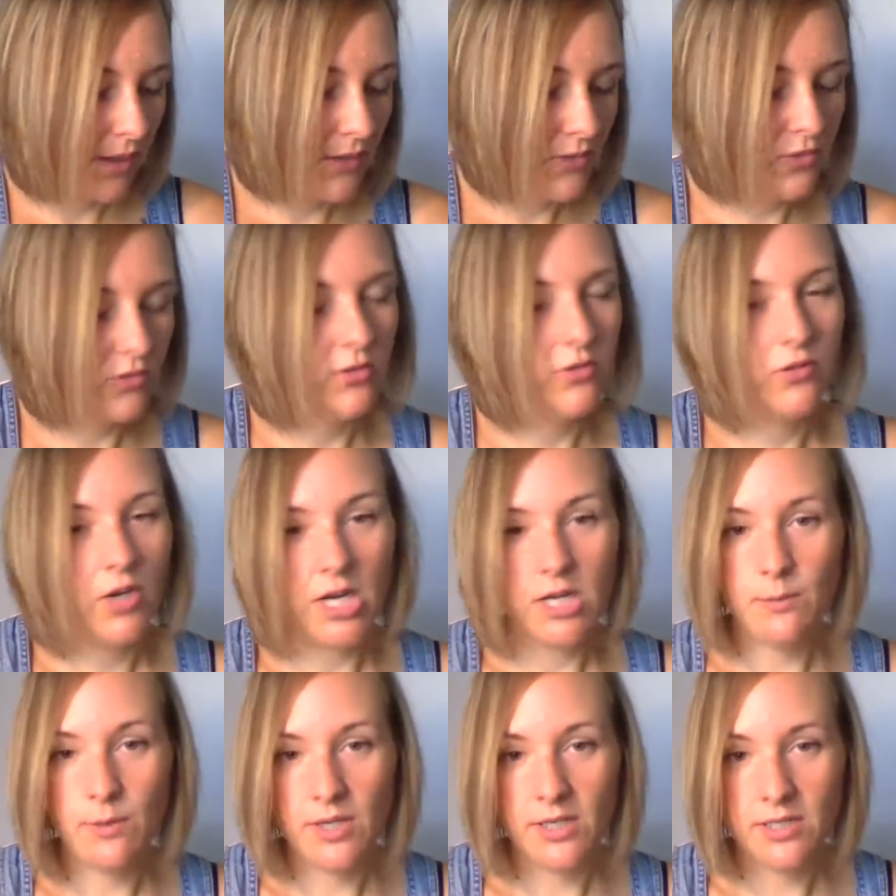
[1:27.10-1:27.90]
just
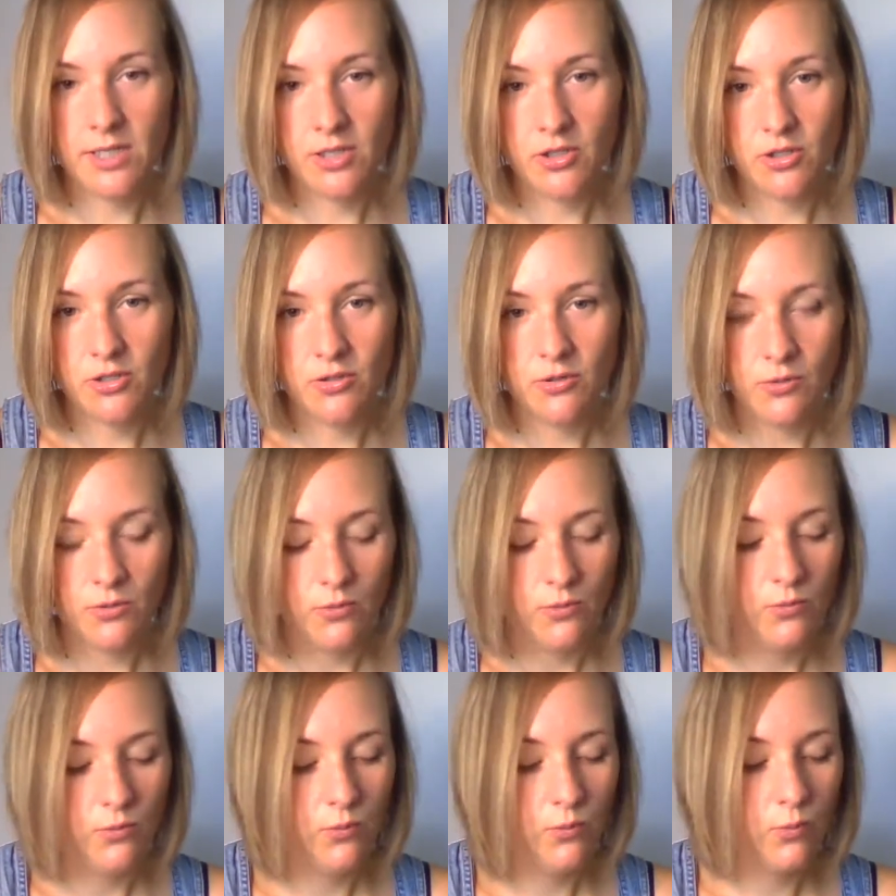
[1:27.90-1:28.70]
try to pay attention
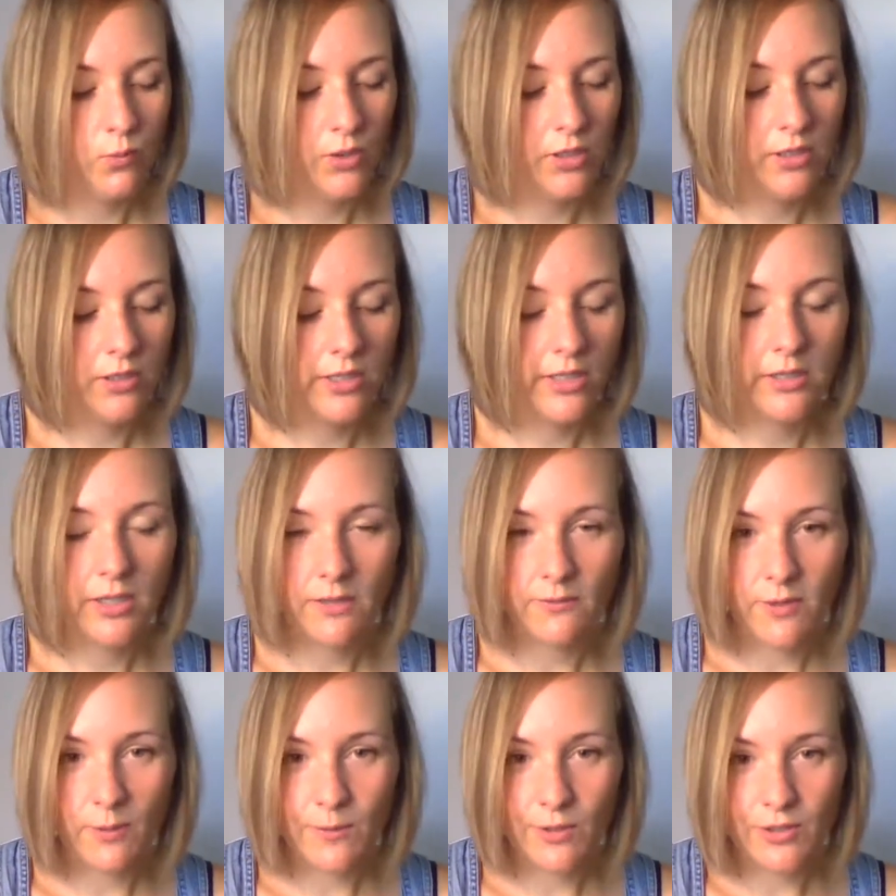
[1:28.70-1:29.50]
to what you're
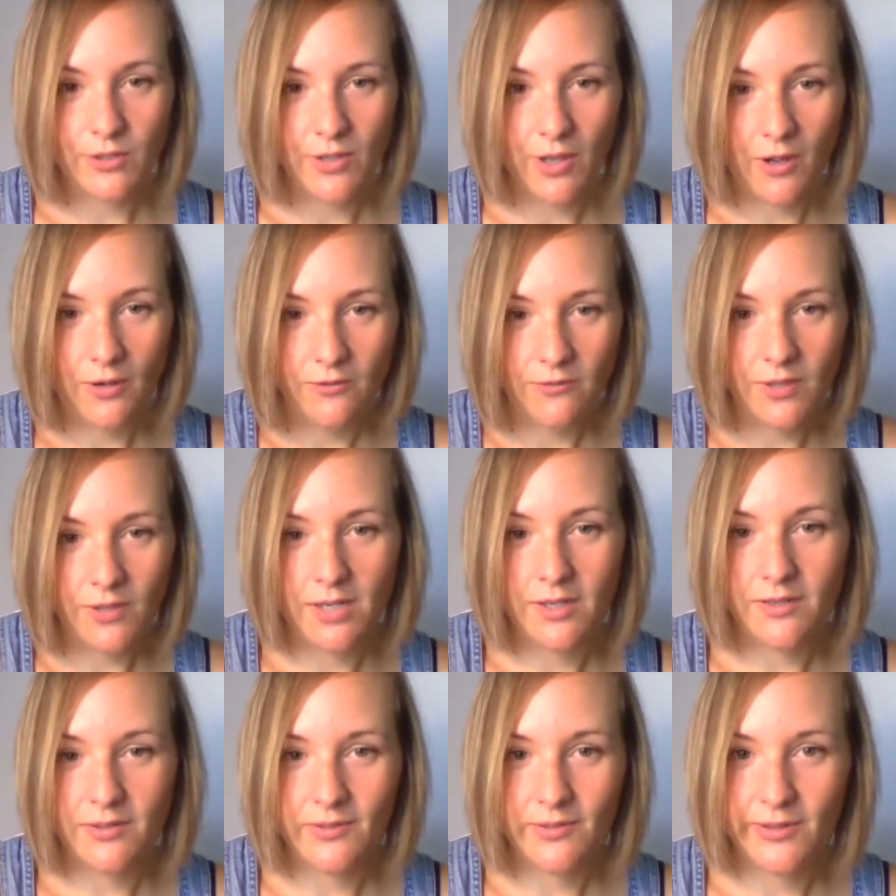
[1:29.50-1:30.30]
hearing from yourself,
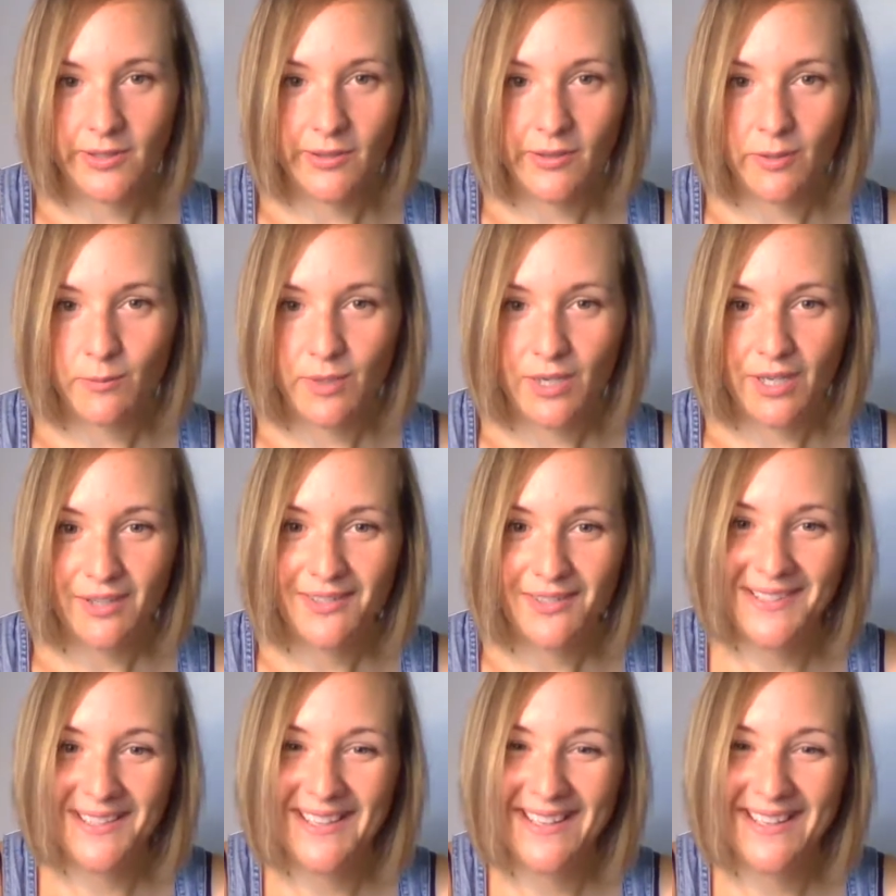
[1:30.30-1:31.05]
not necessarily me.